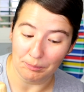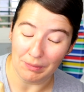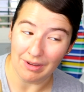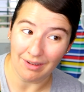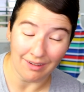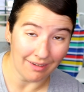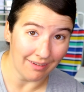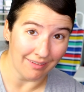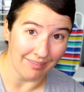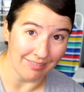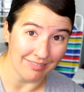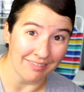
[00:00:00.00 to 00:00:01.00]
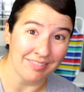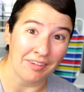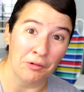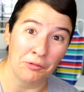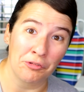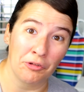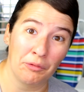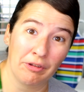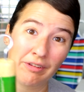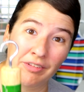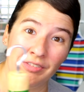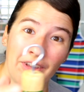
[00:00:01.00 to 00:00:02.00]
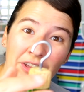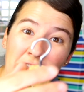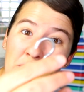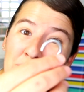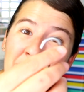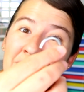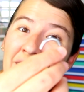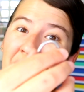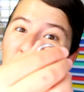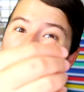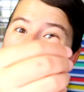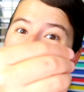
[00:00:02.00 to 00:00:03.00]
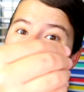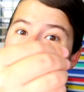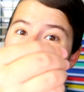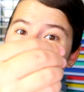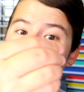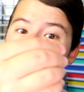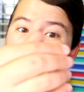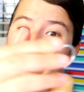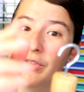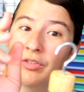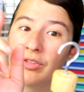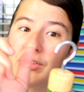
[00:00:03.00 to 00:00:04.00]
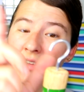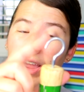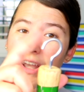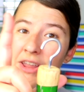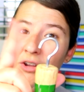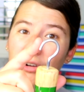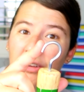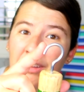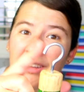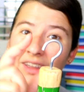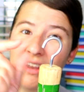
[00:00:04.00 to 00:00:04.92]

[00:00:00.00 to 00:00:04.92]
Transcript: because it's Arizona, is that you need a stronger, this is a tiny hook.